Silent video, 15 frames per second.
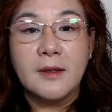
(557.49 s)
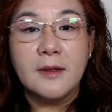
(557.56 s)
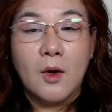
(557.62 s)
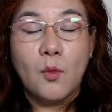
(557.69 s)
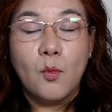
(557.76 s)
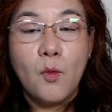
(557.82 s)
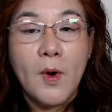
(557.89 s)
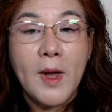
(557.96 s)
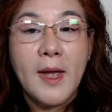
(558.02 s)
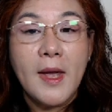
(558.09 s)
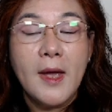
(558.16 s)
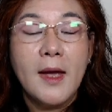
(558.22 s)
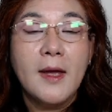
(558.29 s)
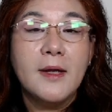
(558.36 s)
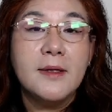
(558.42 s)

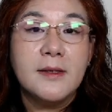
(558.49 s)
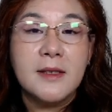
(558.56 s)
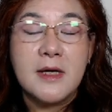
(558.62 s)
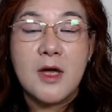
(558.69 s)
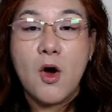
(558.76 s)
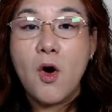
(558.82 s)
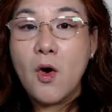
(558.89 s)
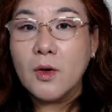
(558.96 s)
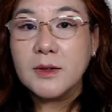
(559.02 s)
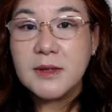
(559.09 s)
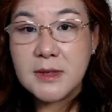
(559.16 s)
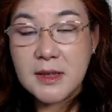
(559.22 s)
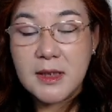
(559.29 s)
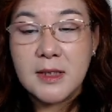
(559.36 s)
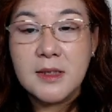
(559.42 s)
where the ox
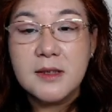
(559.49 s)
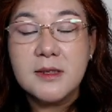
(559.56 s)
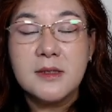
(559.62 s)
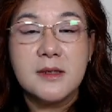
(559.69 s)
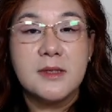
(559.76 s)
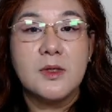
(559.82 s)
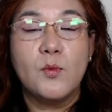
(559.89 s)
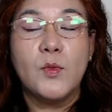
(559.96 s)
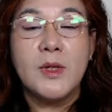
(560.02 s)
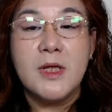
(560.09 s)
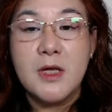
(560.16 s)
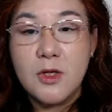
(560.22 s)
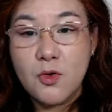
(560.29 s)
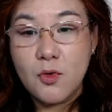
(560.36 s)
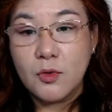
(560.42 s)
is within
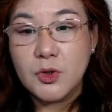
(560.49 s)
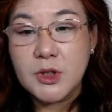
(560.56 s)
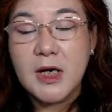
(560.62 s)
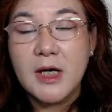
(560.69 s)
your chart,